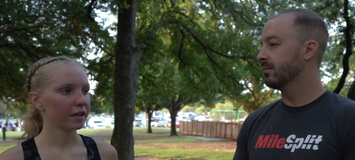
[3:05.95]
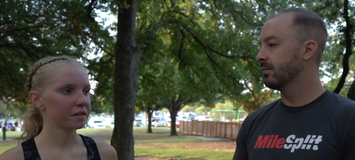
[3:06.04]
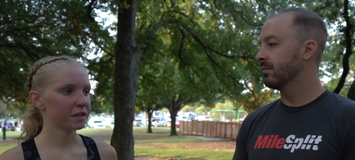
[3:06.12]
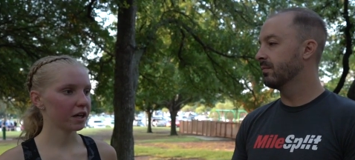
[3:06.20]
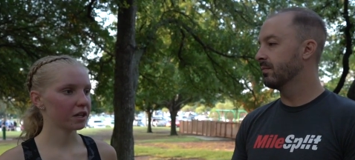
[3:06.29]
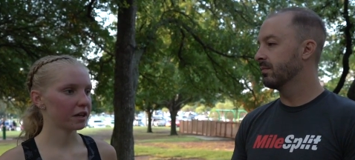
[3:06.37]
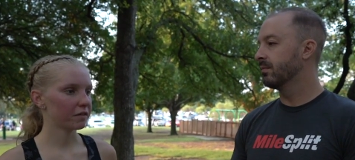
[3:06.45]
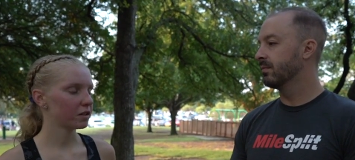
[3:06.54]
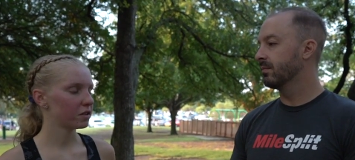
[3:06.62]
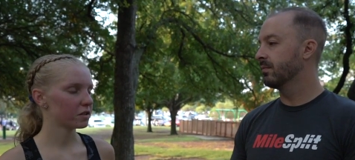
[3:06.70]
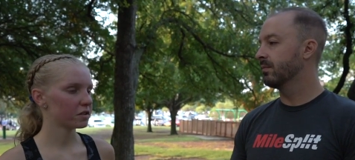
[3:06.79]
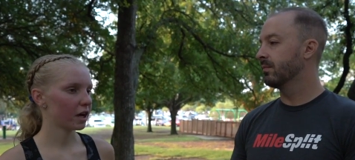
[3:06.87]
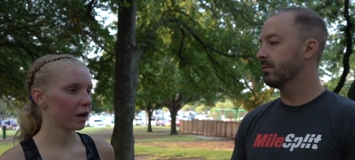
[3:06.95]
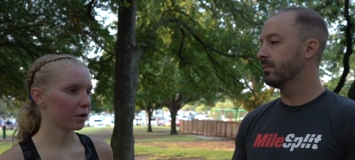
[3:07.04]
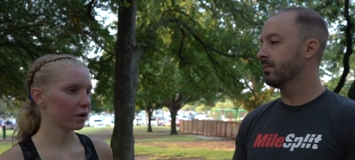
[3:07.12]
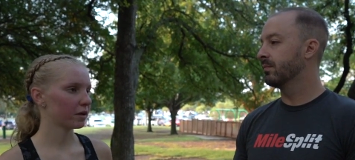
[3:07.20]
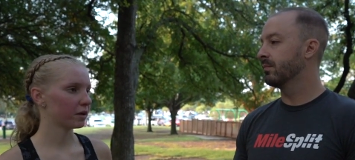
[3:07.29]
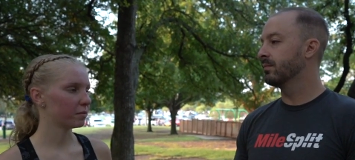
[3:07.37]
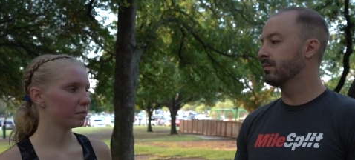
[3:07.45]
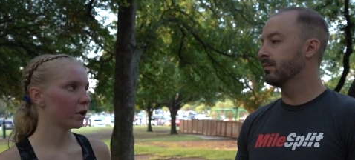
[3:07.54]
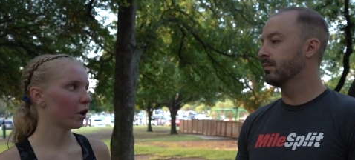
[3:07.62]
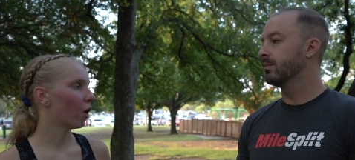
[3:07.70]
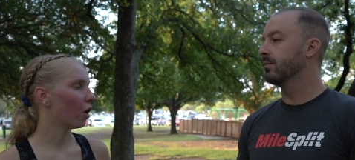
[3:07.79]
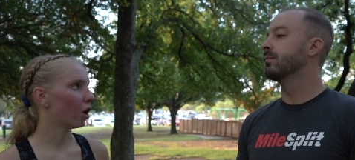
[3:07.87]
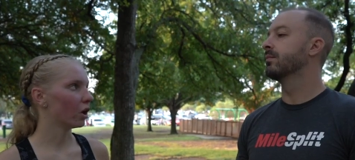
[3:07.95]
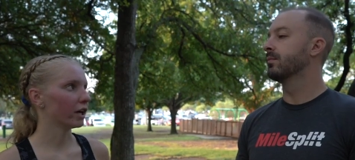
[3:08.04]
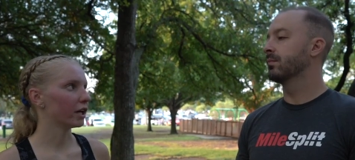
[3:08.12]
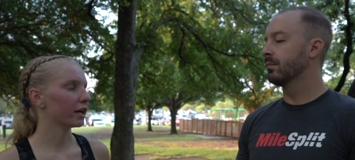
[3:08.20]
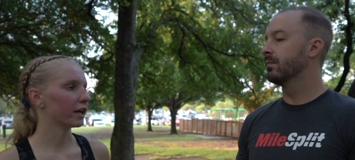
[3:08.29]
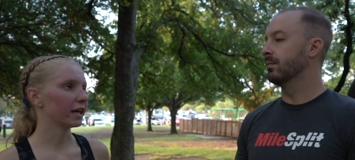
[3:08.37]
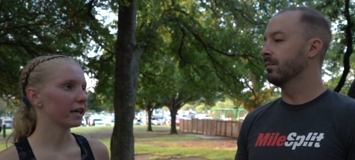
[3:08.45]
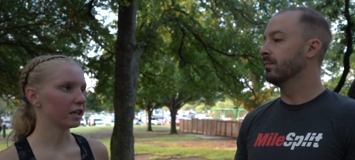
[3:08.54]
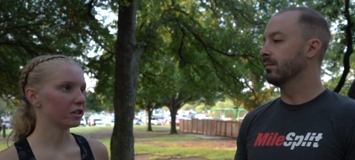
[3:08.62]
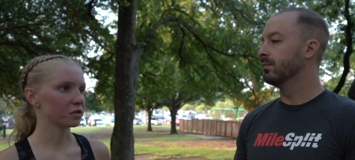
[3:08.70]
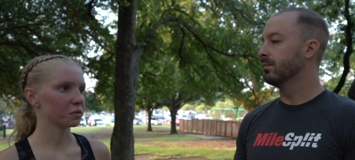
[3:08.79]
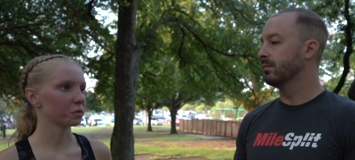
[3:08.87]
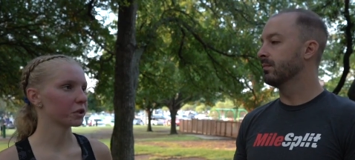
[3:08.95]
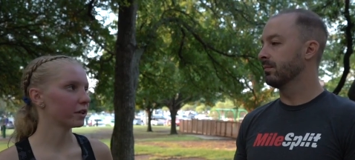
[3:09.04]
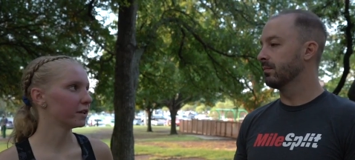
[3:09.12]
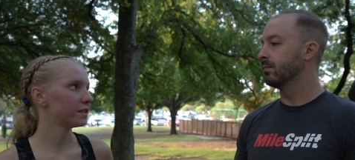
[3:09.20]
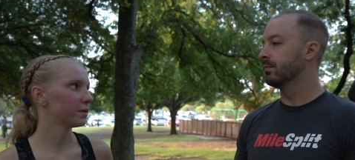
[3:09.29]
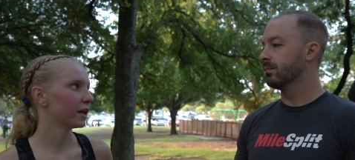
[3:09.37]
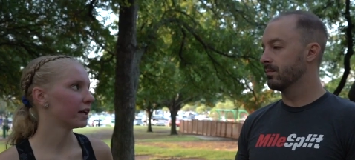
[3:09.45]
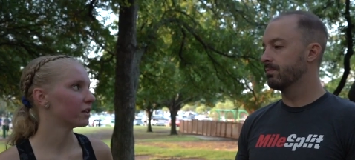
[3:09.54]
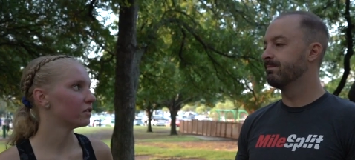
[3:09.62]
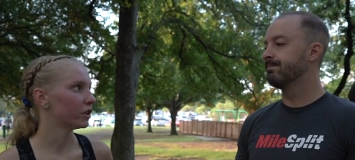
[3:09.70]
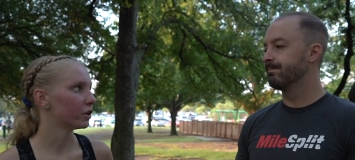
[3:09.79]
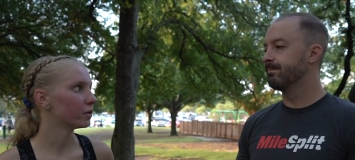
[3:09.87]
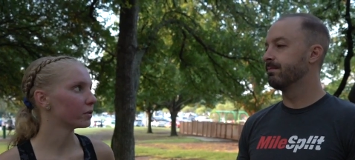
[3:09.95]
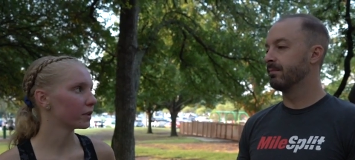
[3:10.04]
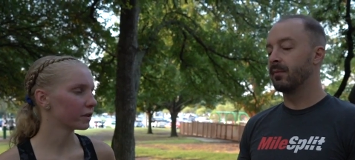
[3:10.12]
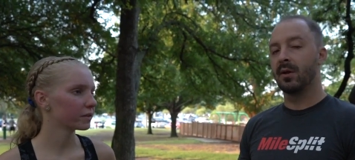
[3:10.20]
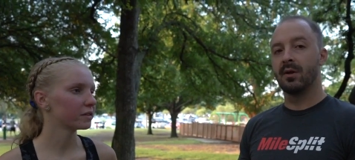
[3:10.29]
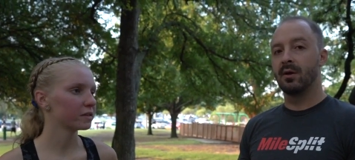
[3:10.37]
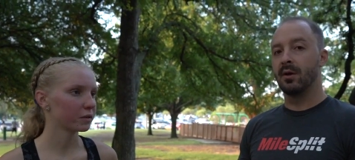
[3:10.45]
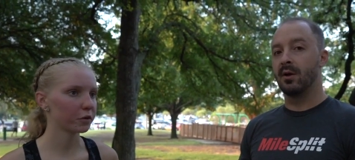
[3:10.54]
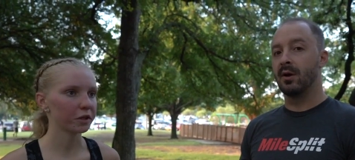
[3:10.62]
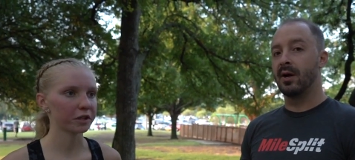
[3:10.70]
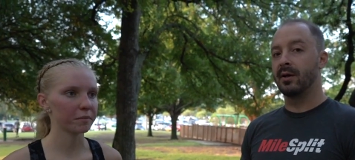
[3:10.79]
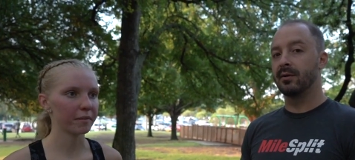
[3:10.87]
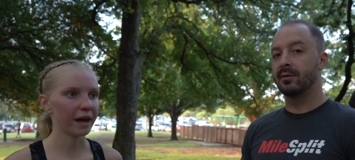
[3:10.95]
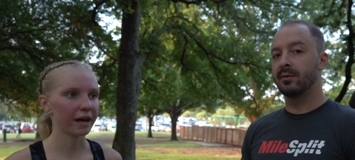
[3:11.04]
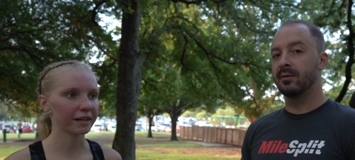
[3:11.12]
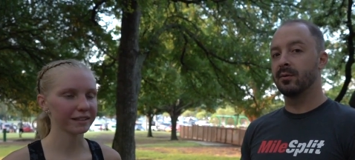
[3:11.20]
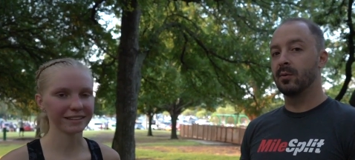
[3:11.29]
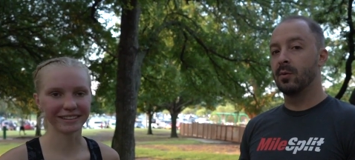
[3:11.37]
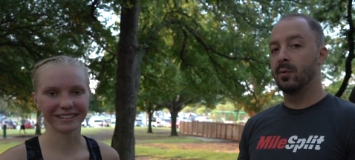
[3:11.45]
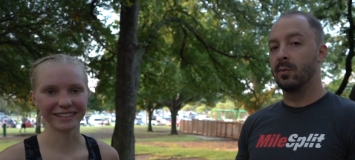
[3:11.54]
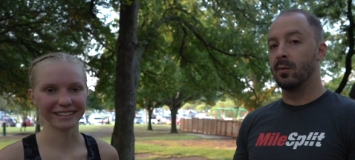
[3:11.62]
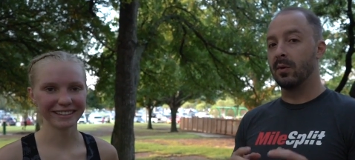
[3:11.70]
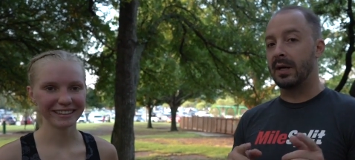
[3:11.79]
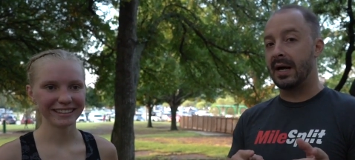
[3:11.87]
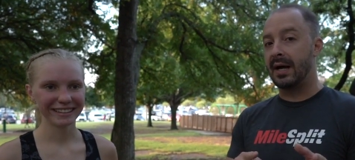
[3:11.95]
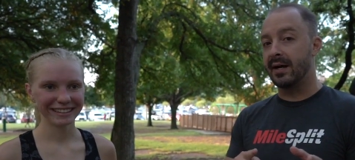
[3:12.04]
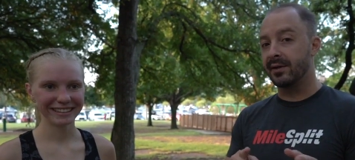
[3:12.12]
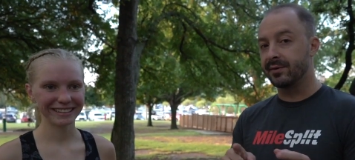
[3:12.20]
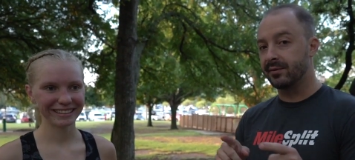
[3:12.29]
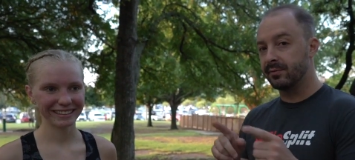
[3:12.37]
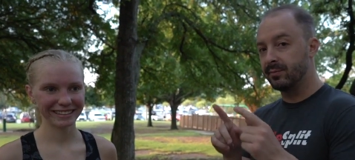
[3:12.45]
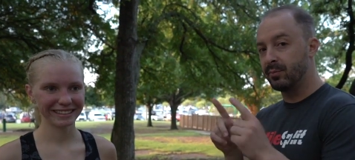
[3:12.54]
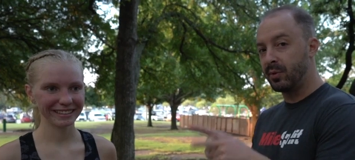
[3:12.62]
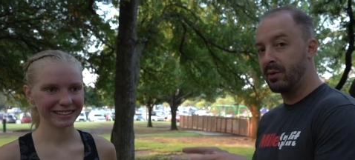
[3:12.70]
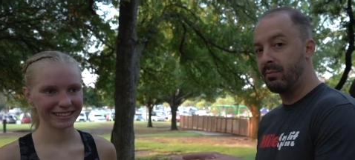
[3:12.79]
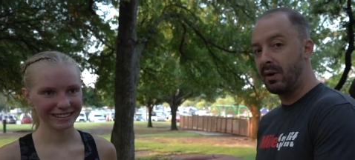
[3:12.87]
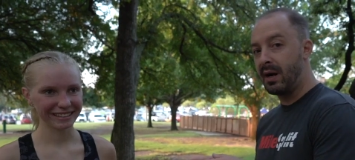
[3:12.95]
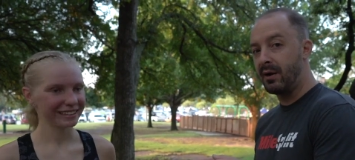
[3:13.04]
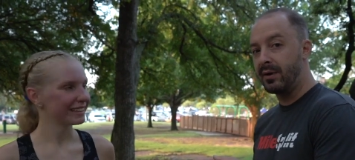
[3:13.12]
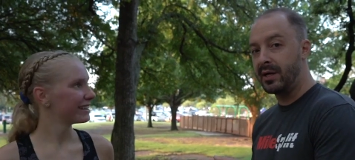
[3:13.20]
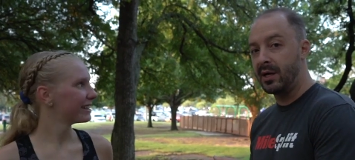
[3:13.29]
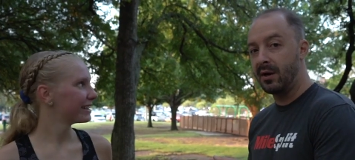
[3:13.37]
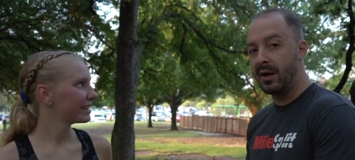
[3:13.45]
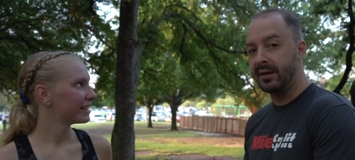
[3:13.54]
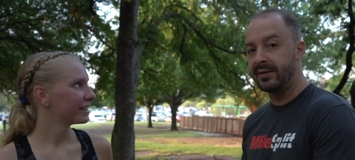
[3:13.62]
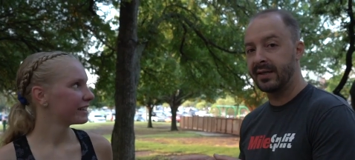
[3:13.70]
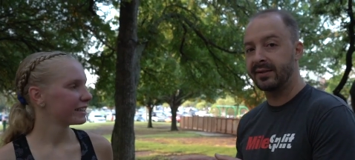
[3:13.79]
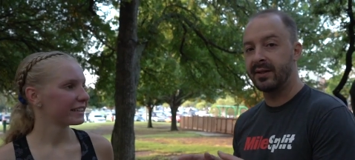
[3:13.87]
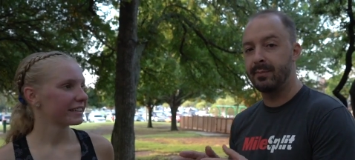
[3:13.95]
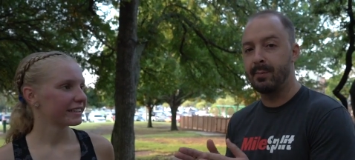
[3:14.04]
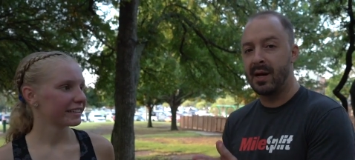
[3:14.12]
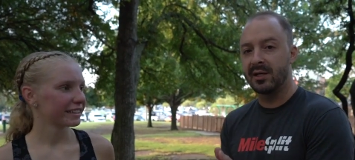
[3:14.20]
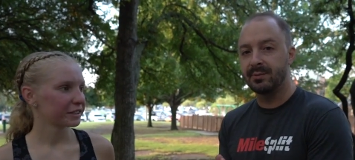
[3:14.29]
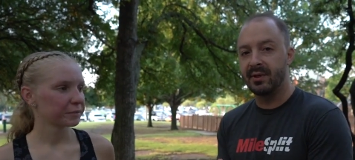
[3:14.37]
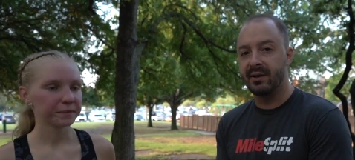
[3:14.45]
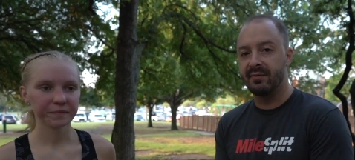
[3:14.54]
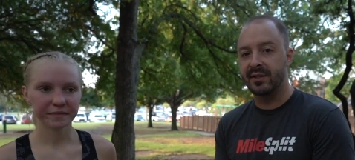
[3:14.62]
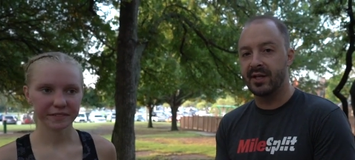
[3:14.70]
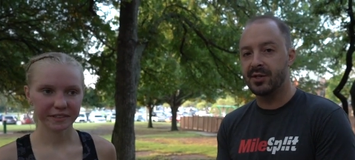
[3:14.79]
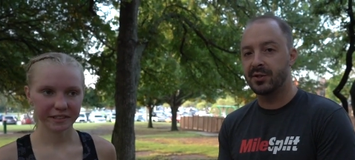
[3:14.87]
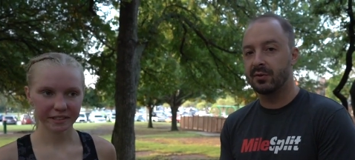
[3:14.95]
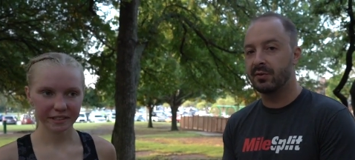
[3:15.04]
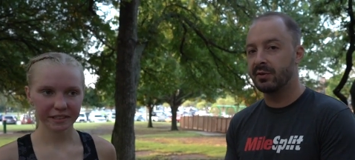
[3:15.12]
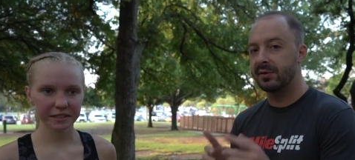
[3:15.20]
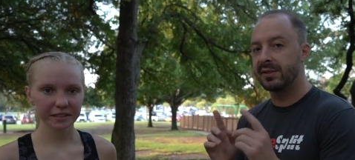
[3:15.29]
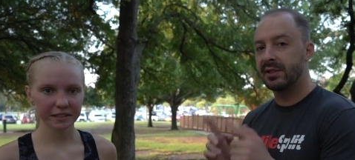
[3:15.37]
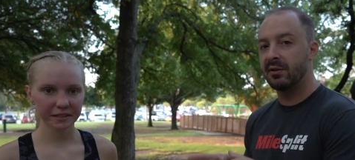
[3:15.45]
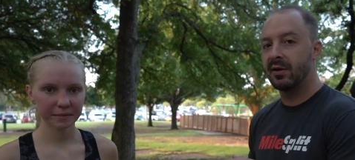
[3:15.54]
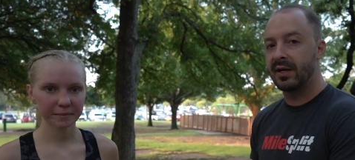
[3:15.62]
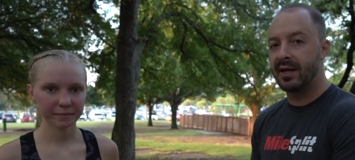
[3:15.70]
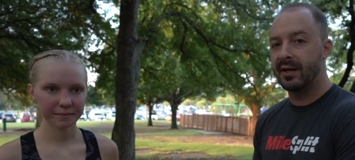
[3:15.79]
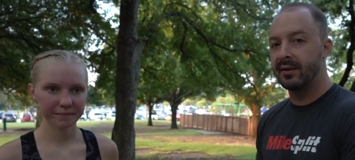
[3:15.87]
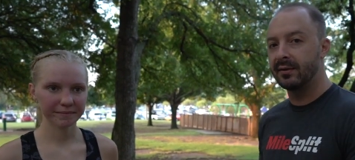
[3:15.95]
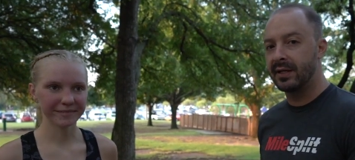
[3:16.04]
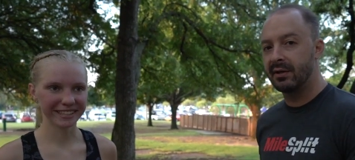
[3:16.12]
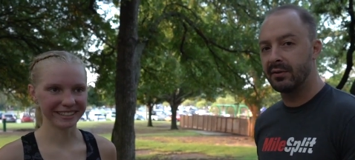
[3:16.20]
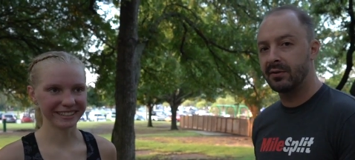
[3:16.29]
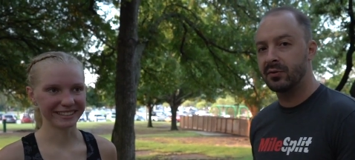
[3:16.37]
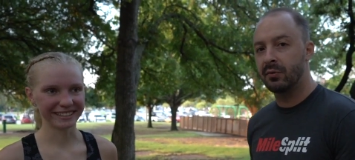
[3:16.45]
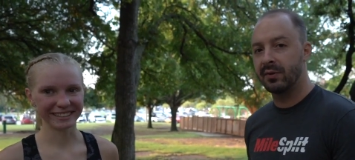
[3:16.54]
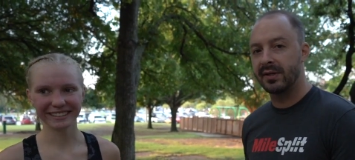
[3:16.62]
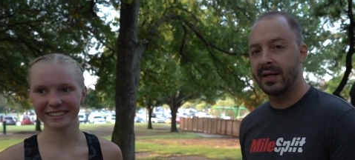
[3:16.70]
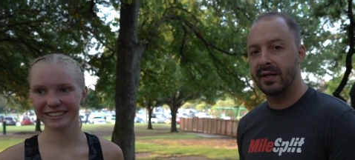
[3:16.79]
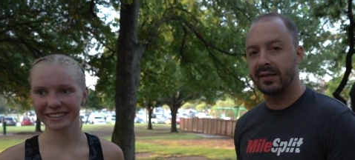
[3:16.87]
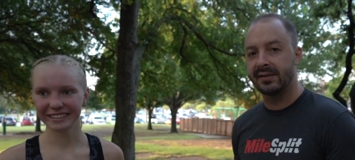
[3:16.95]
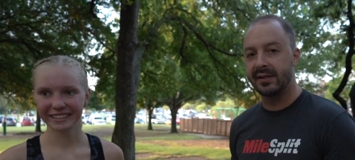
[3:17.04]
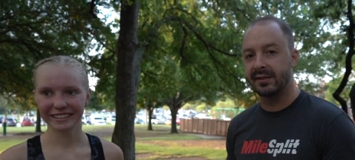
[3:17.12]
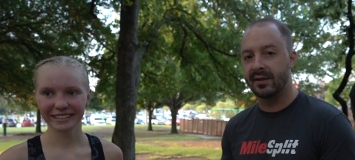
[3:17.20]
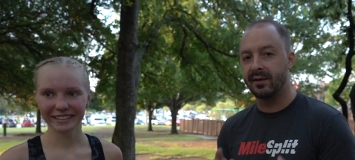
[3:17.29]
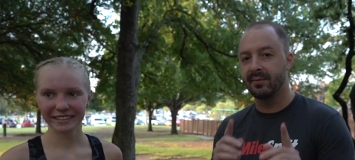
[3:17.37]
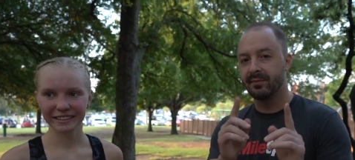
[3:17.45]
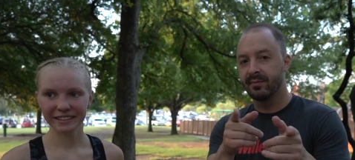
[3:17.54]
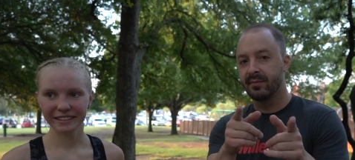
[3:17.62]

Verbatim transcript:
Speaker 1: this year I definitely just I want to go all in at Nike and just really see what I can do. All right. Back.
Speaker 2: Well, guys, Brynn Brown here at Texas MileSplit Invitational. You'll see her again later toward the end of the season.